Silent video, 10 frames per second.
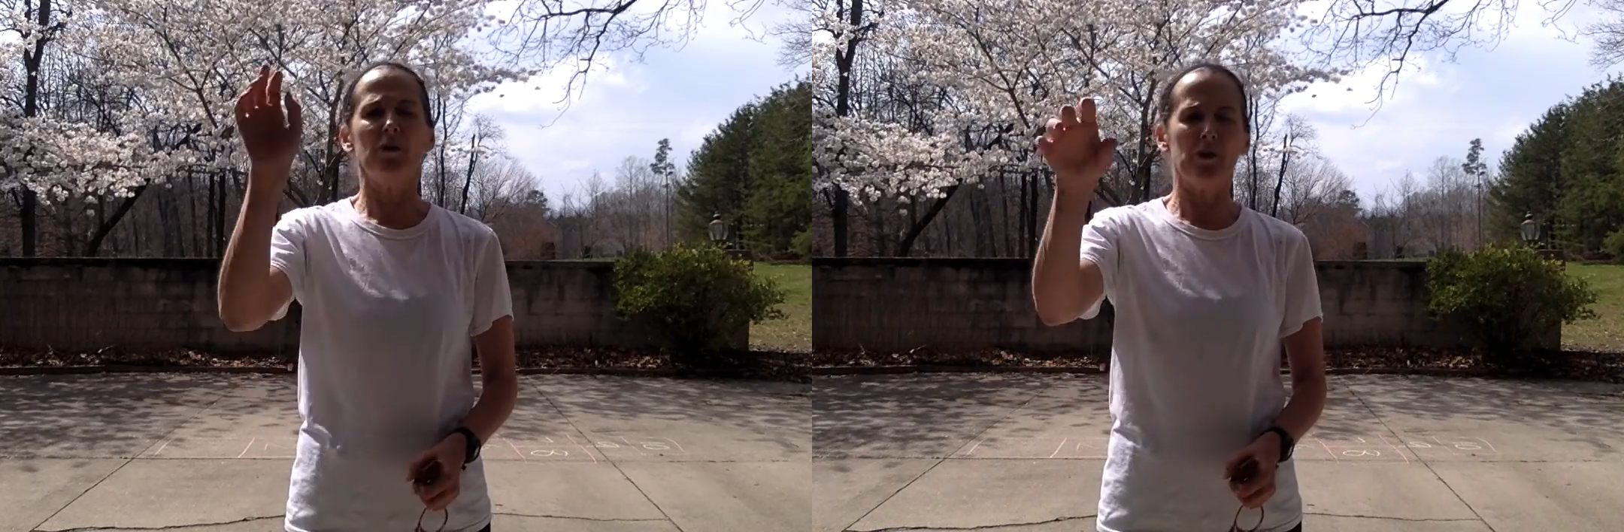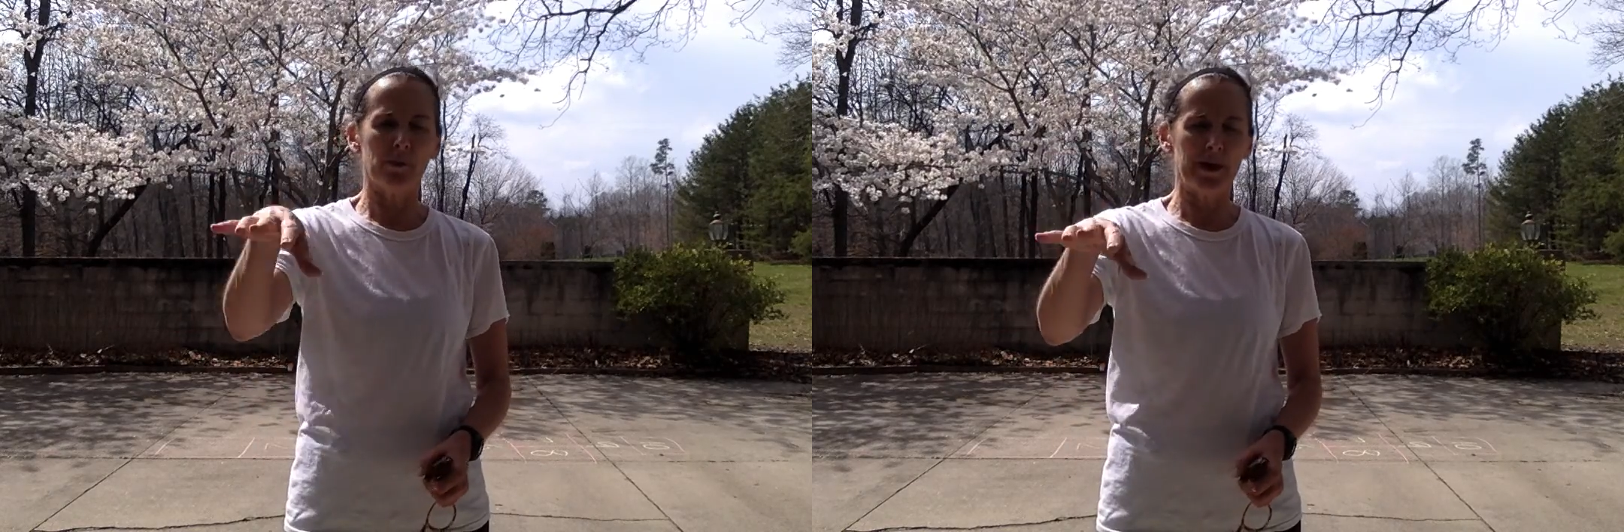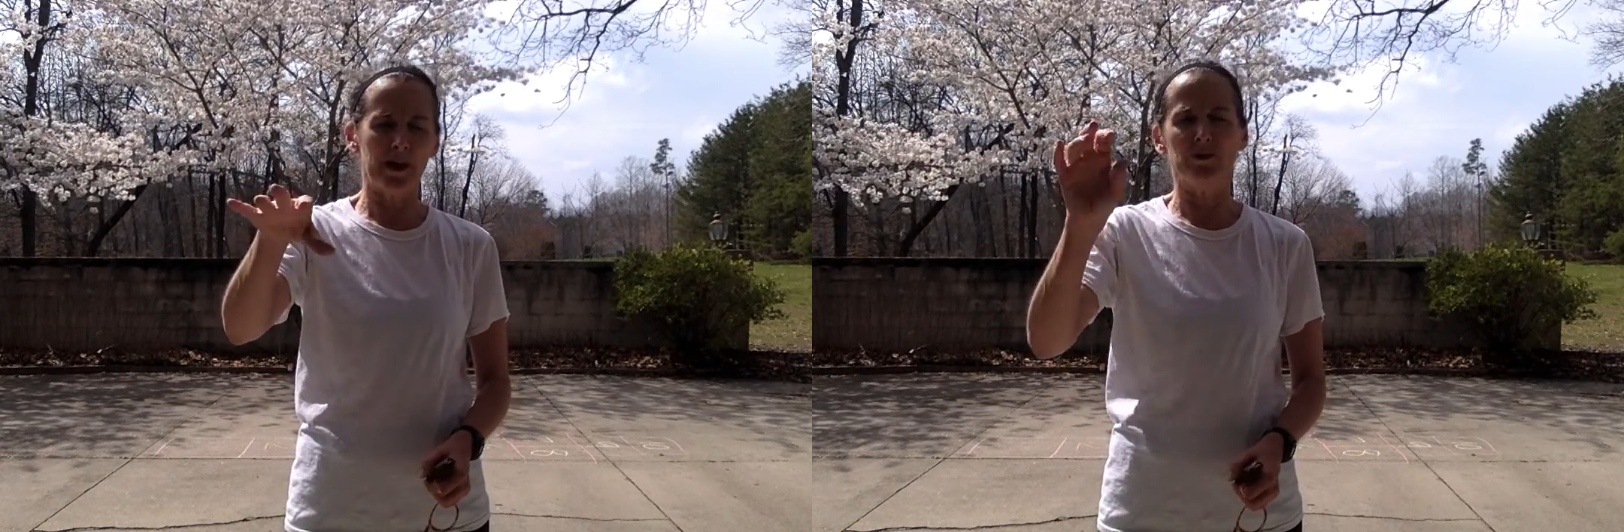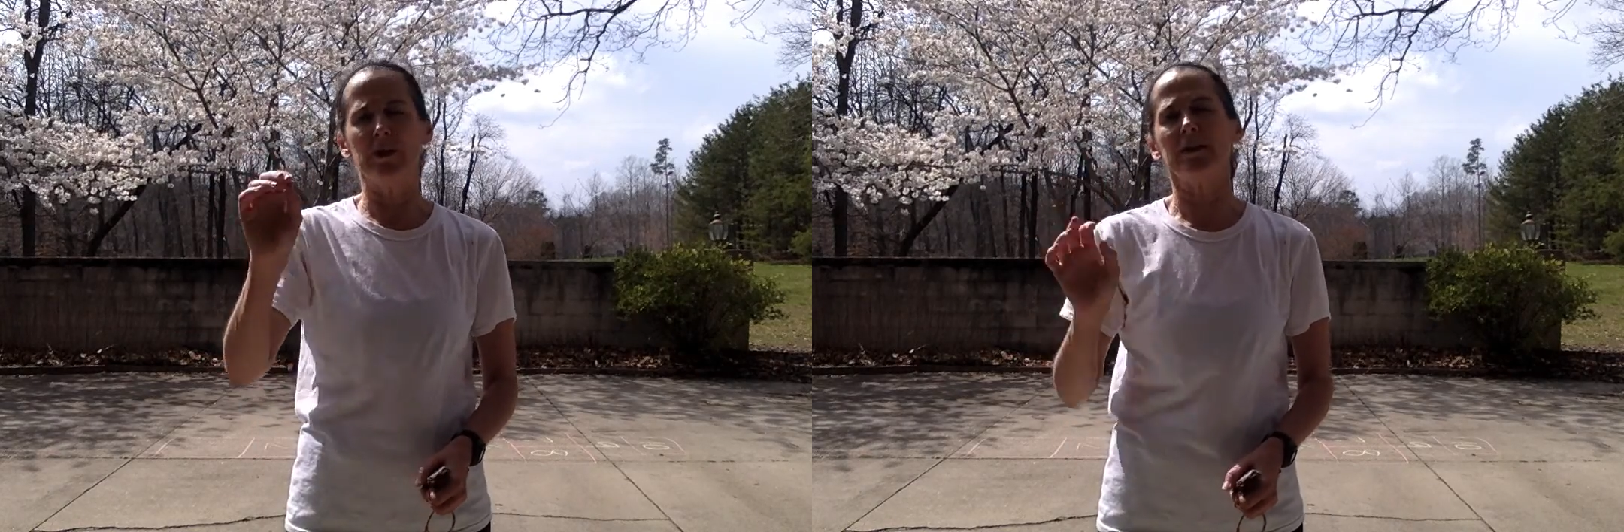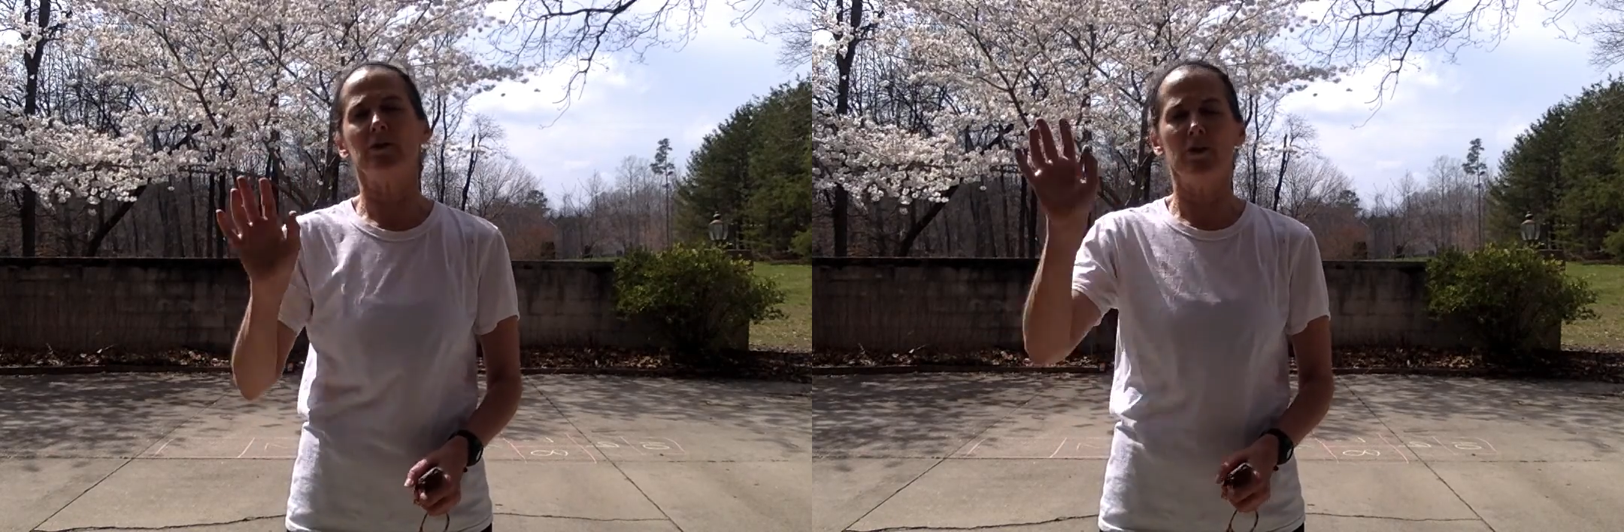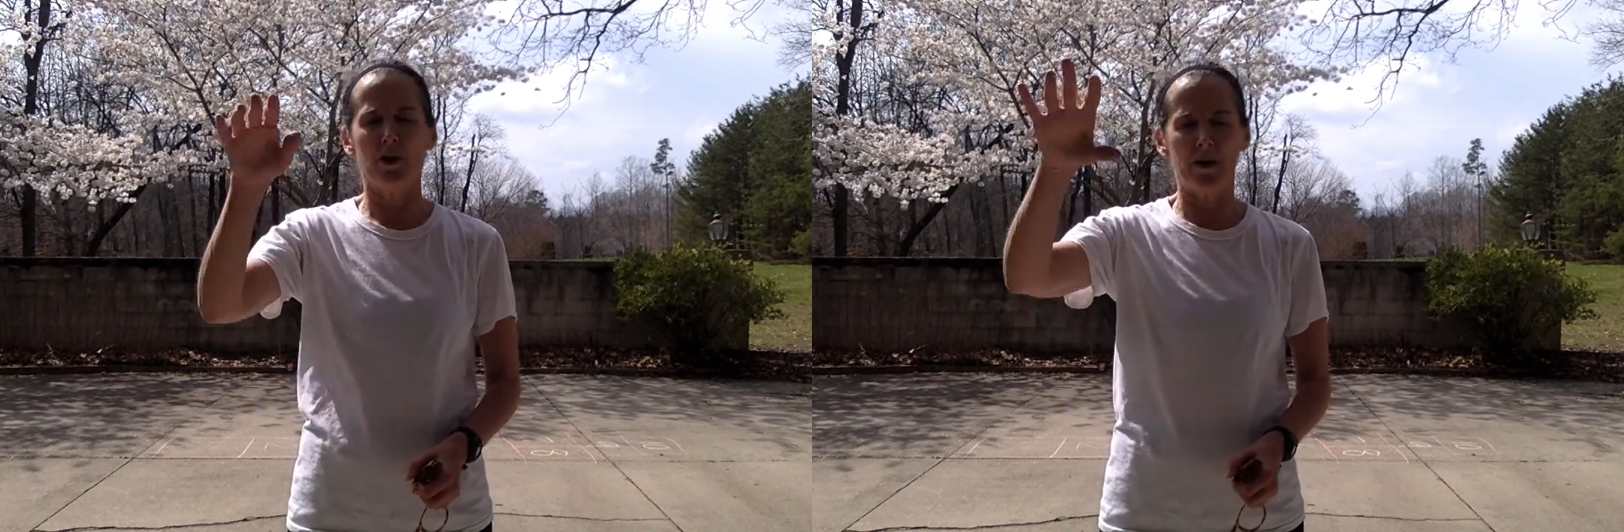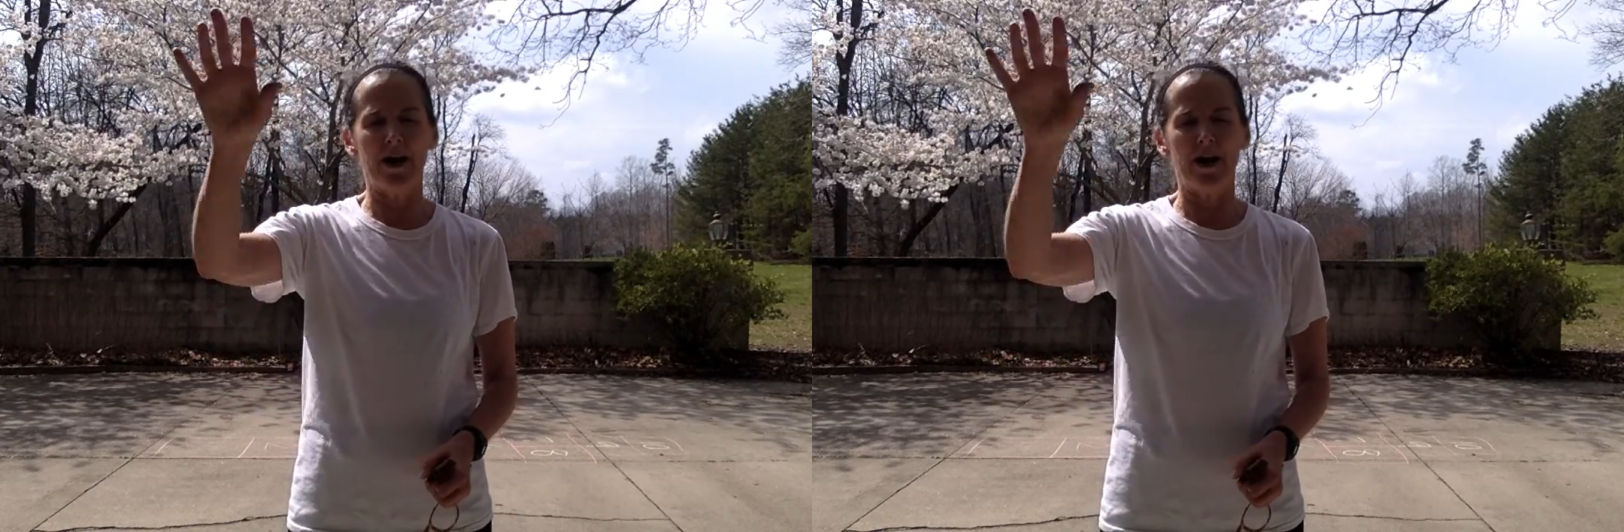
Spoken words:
3 on your next throw,